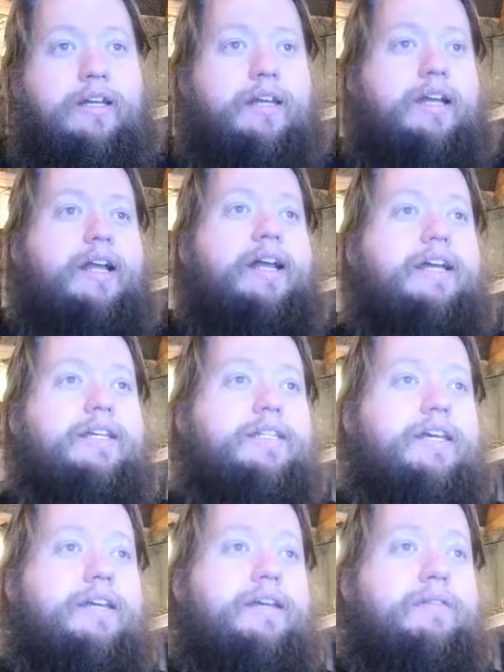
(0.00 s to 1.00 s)
as
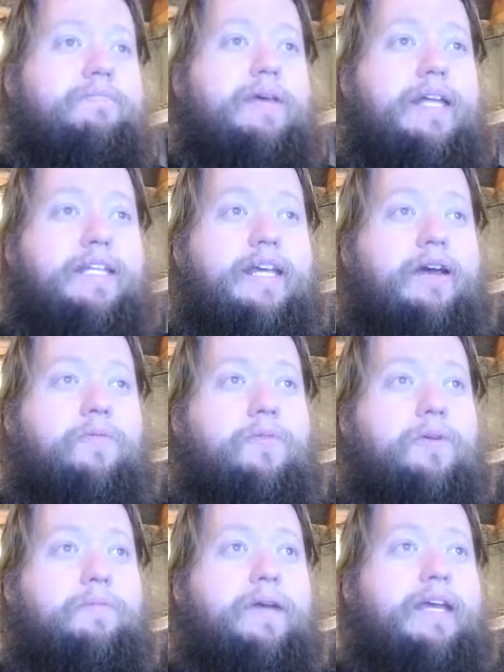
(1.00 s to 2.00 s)
a Mentat
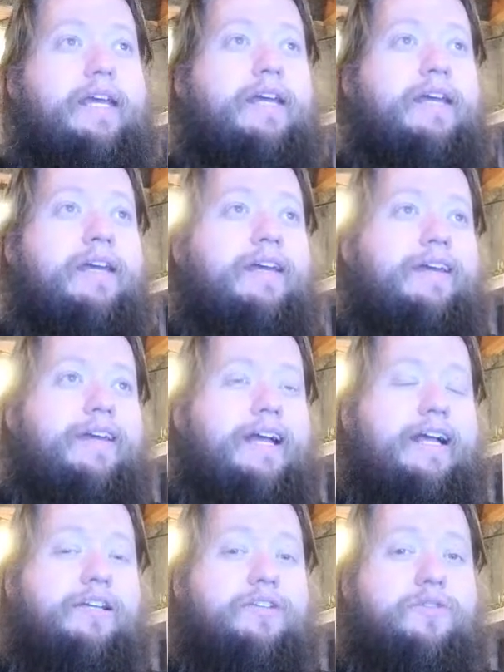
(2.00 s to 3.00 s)
would be.
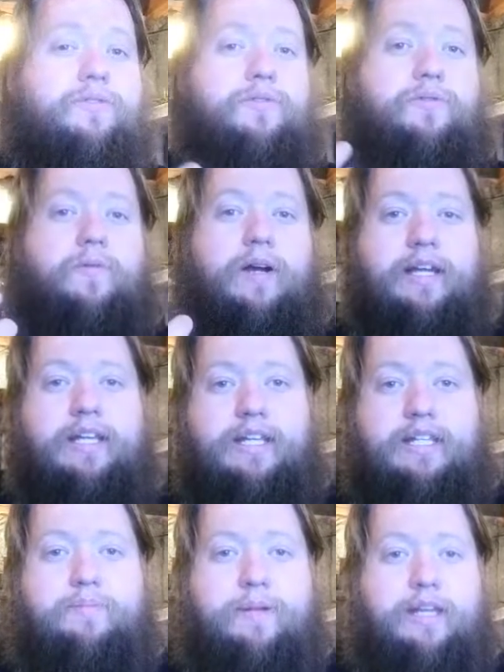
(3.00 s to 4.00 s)
As towards why
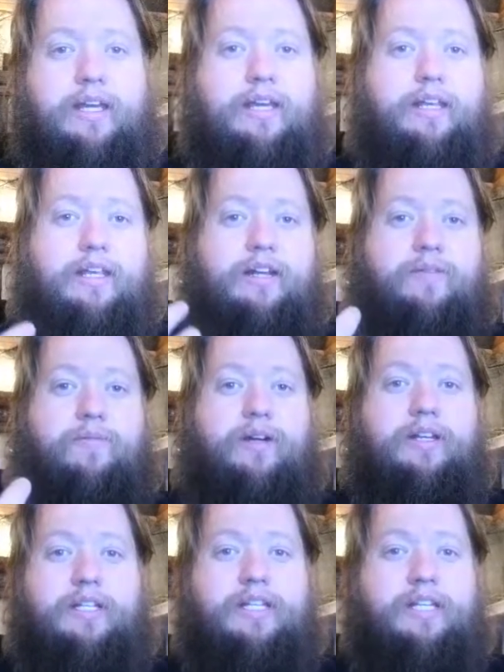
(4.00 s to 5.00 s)
he's playing, you know, what
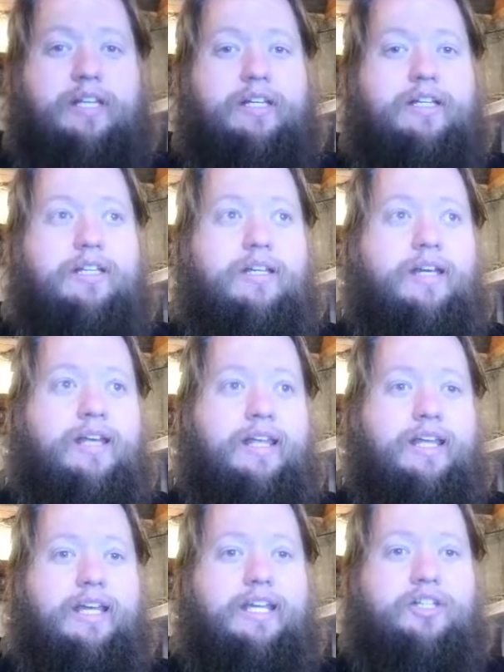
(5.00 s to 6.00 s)
is his?
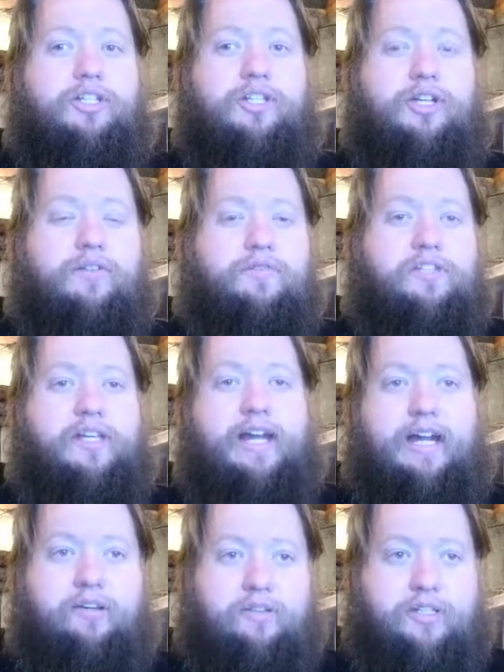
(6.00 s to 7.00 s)
He serves the
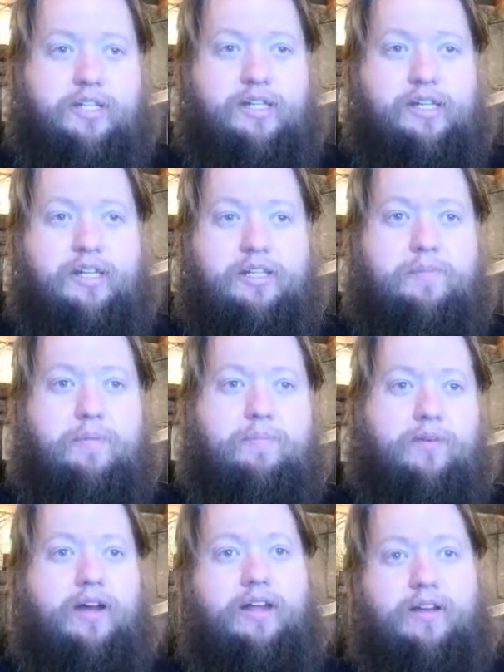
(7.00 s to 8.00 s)
house. He's been
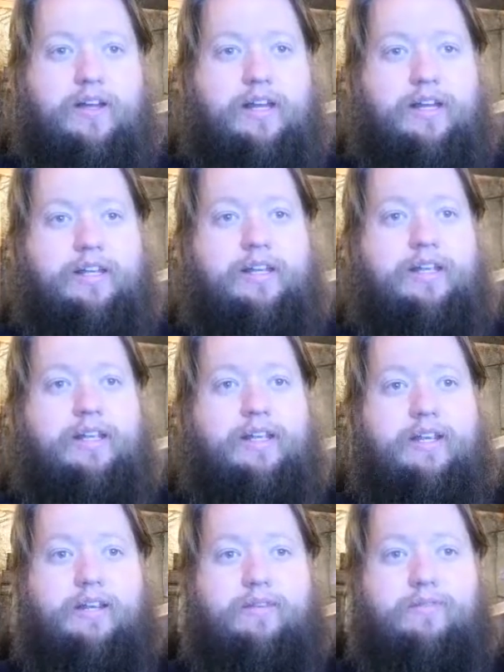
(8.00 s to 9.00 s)
brought on.
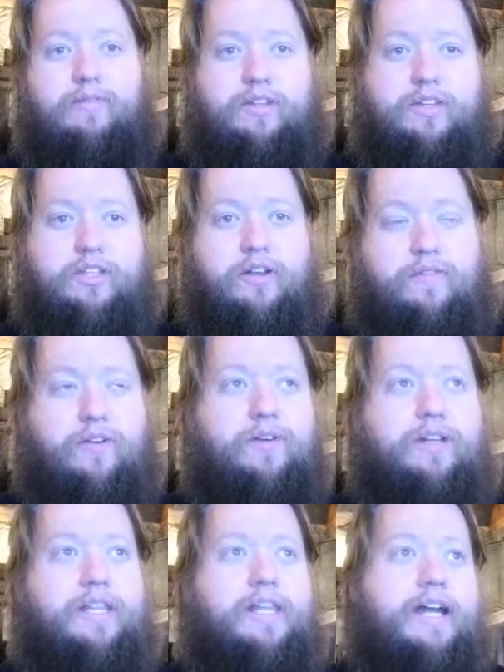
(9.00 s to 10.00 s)
He is
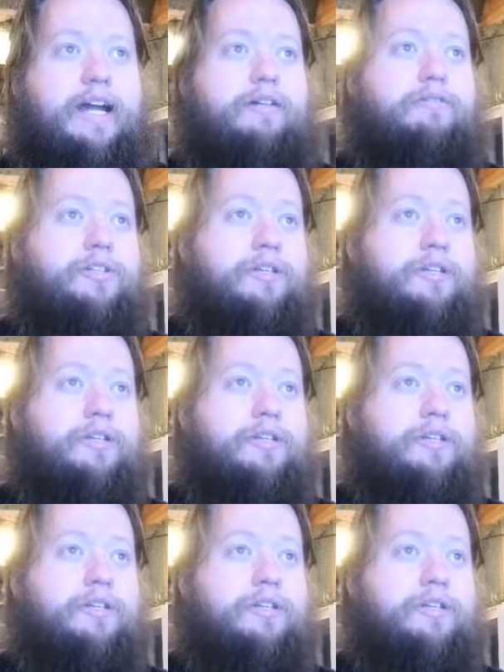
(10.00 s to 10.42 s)
devoted to the house.